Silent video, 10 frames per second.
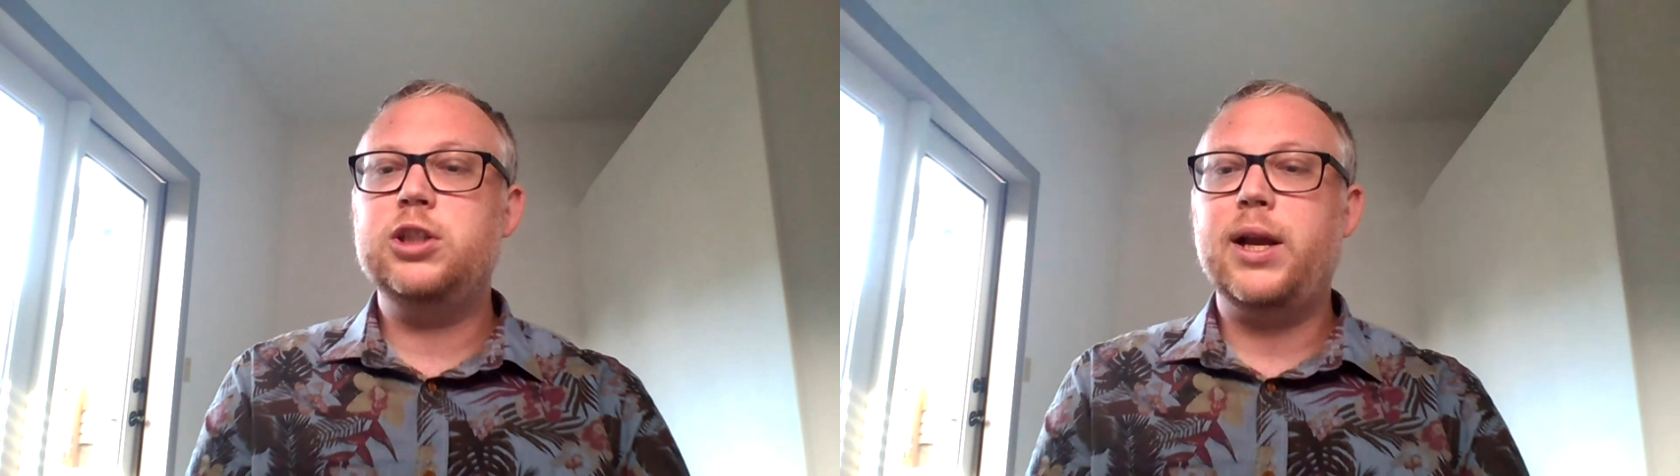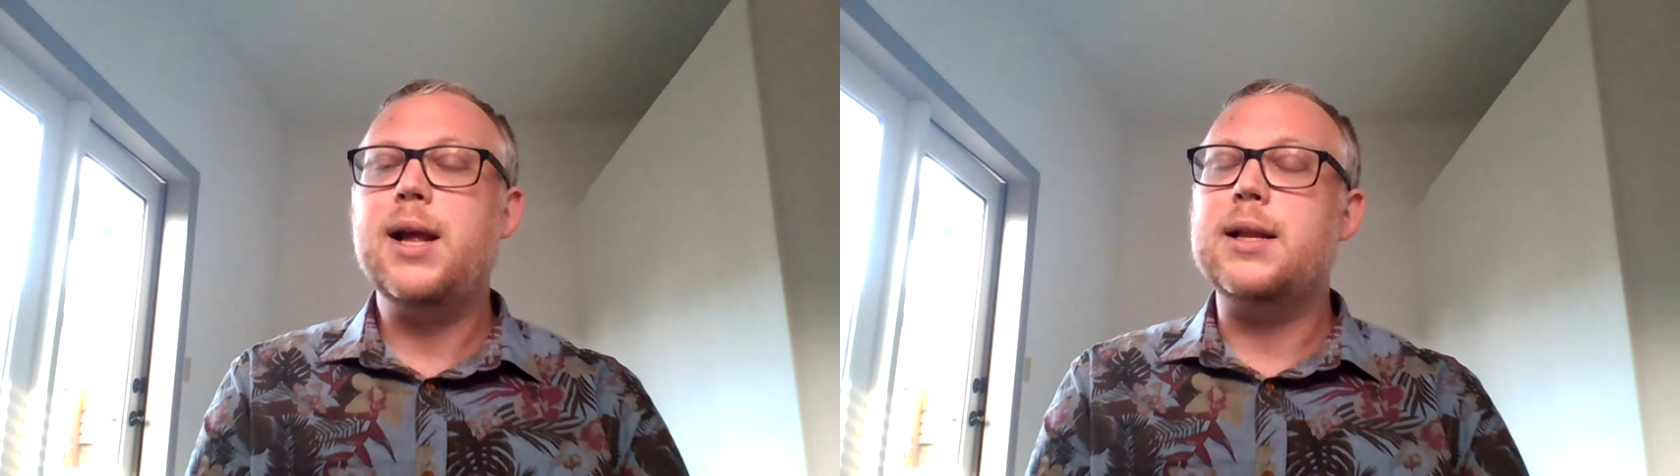
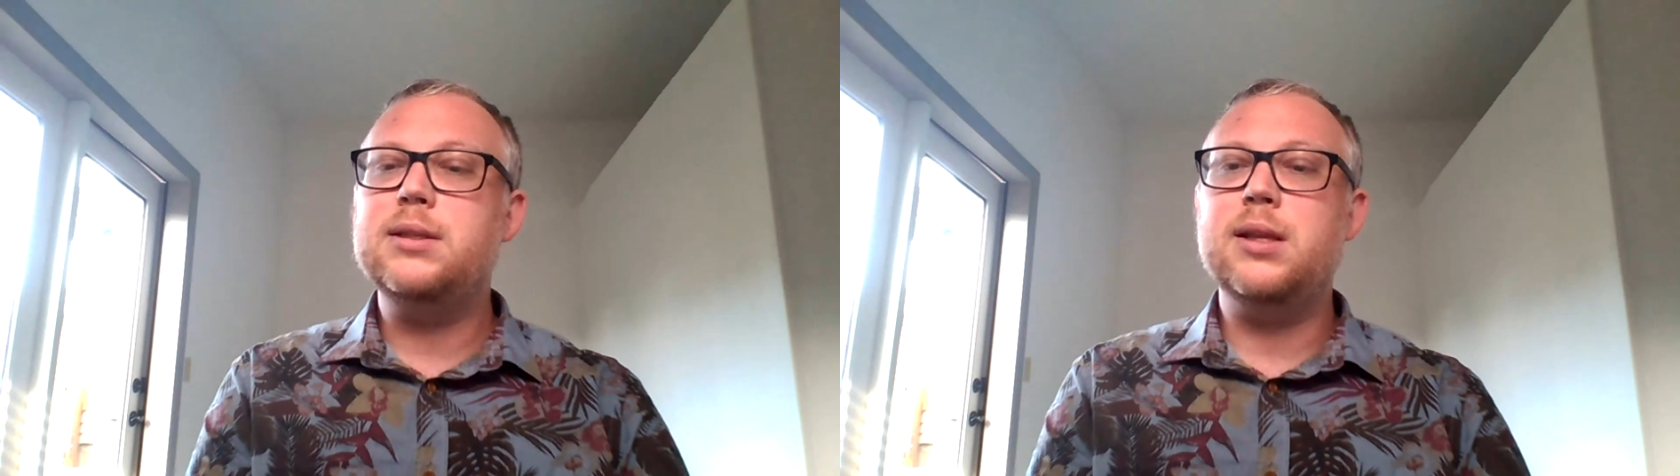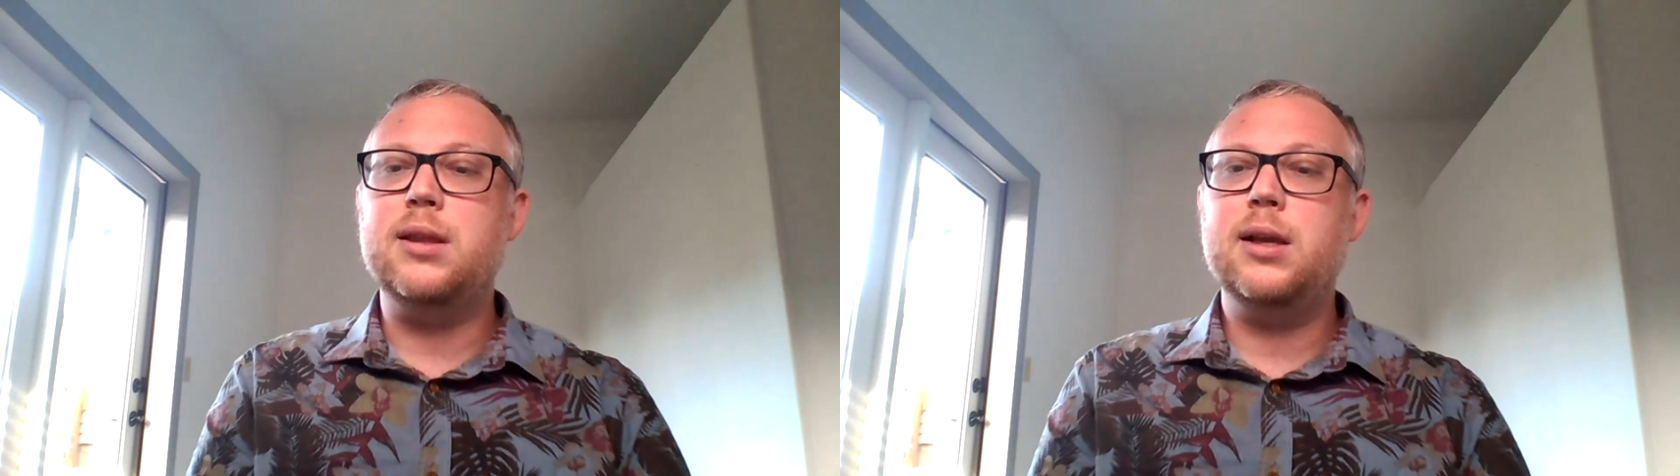
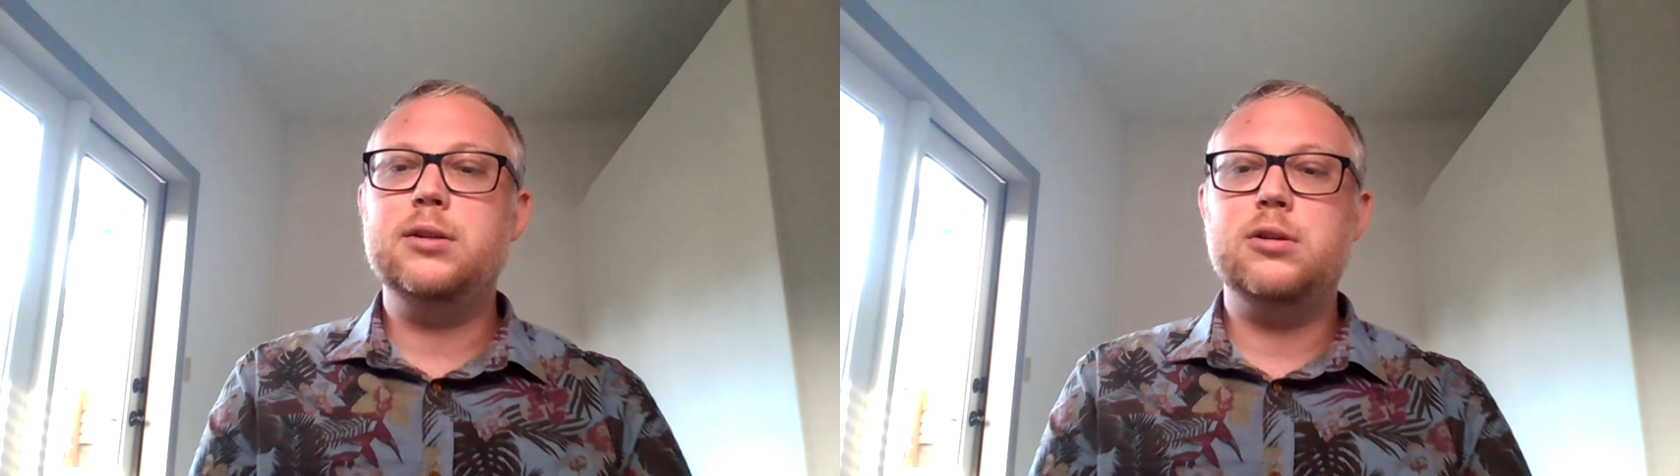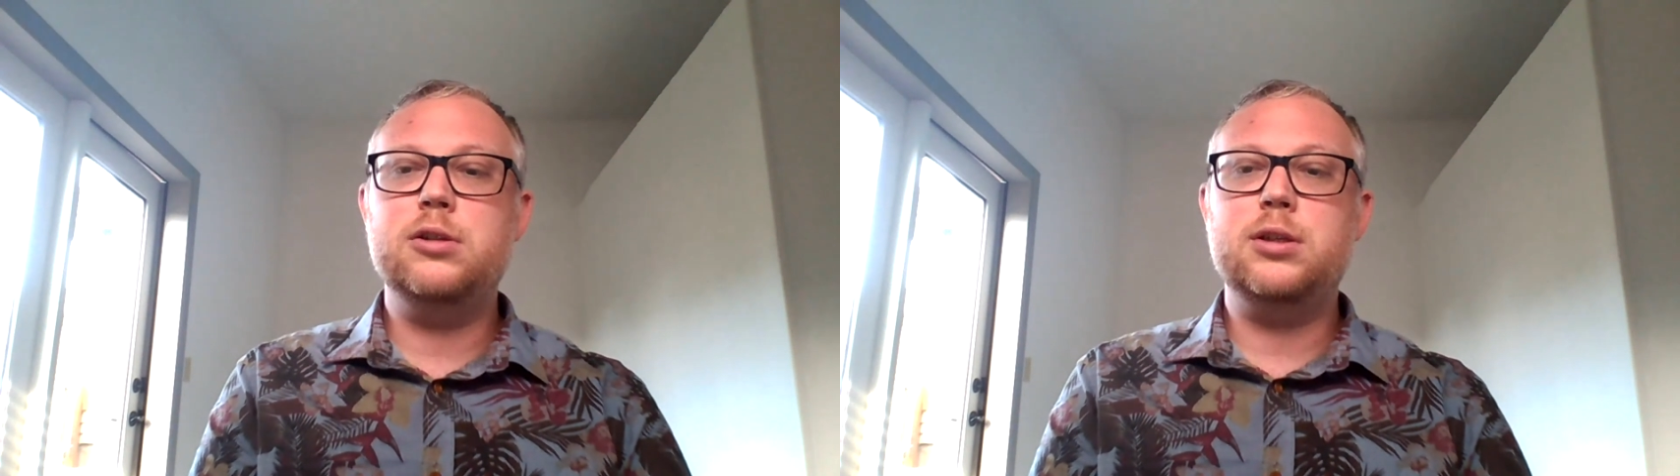chance that
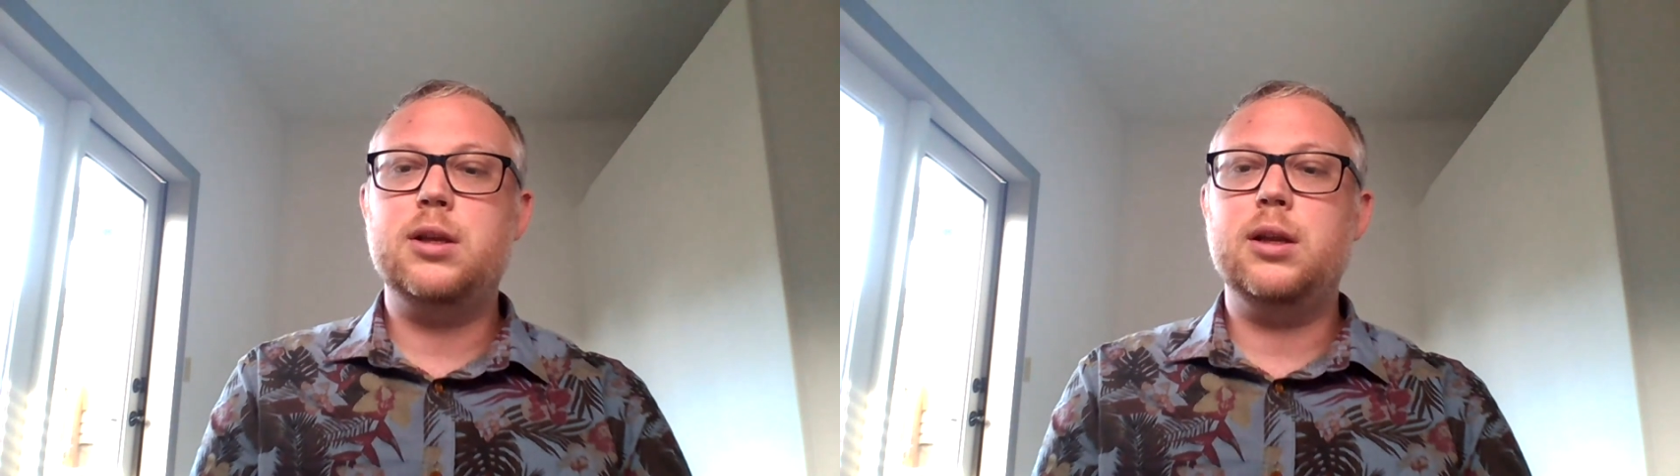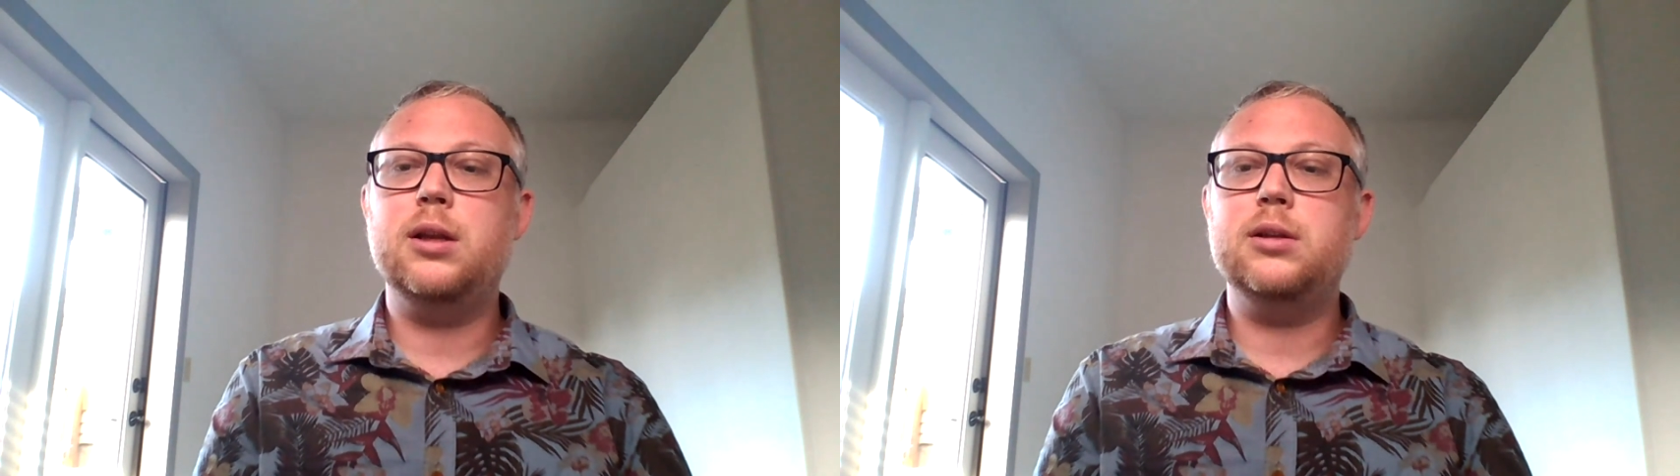things are just
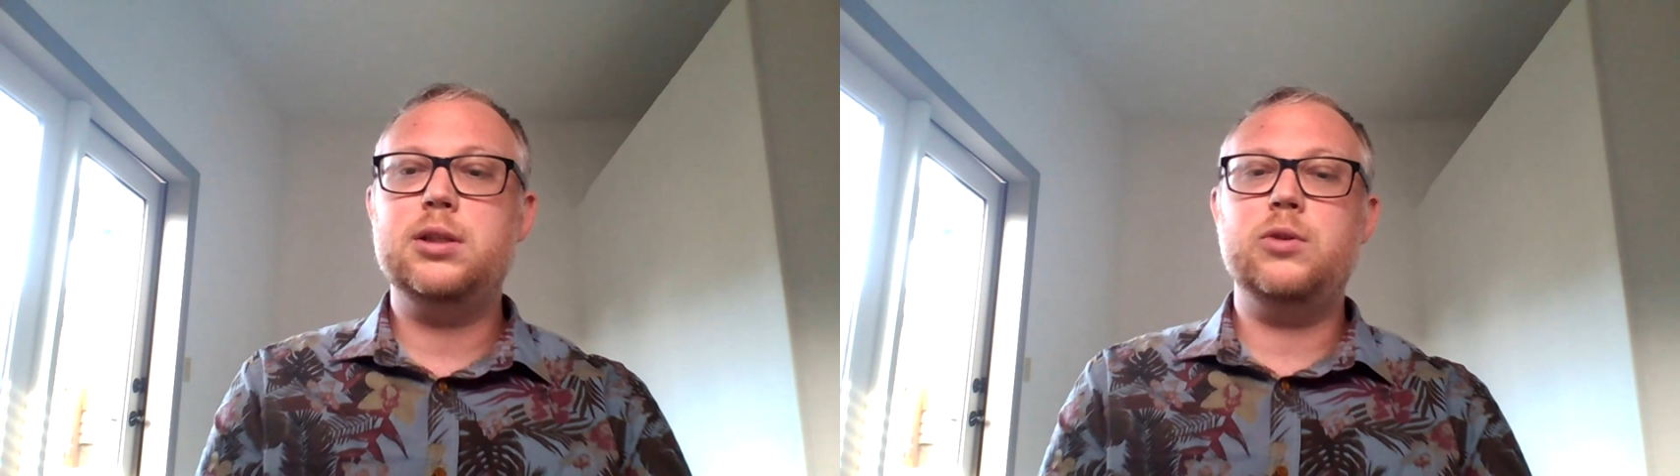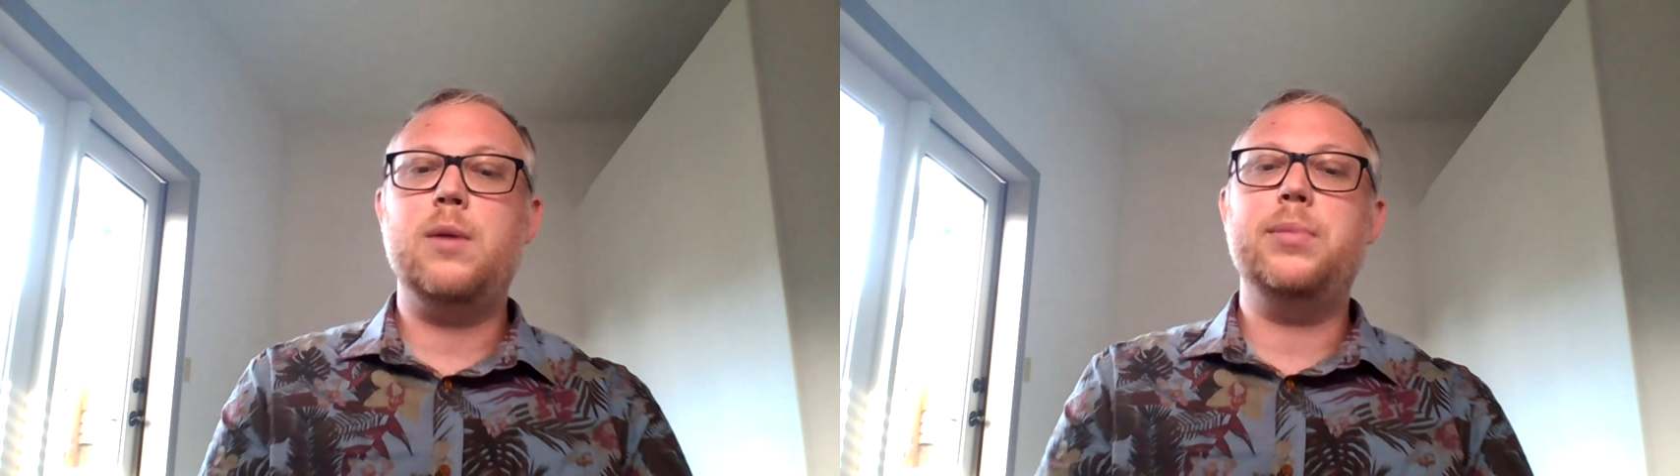going to
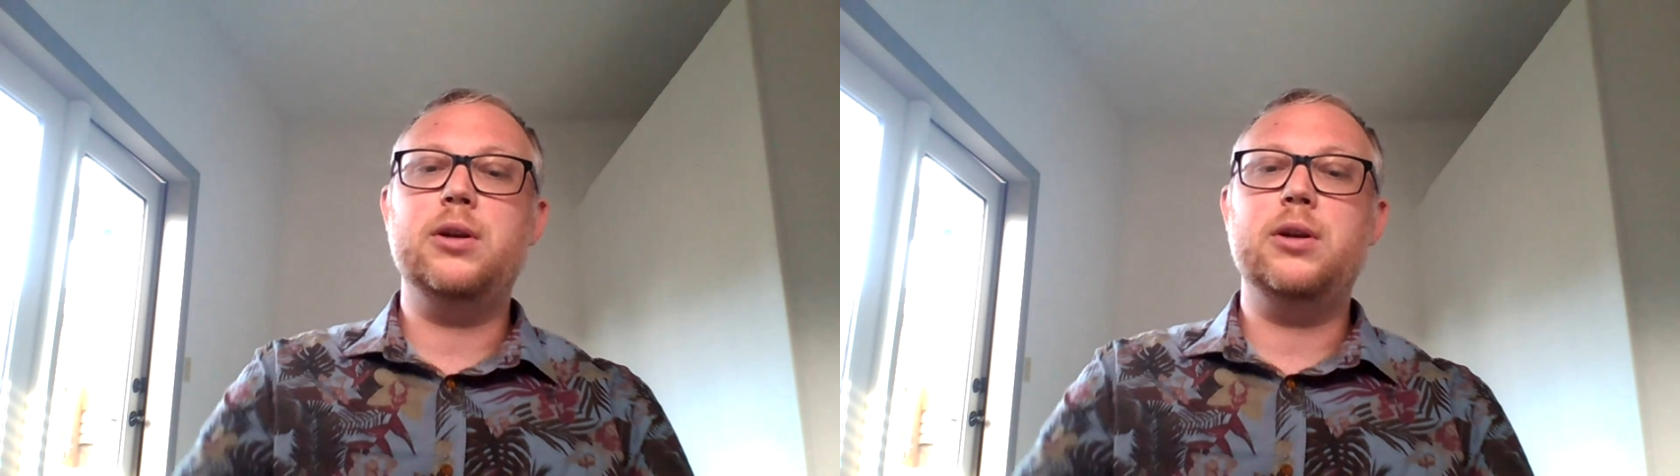continue up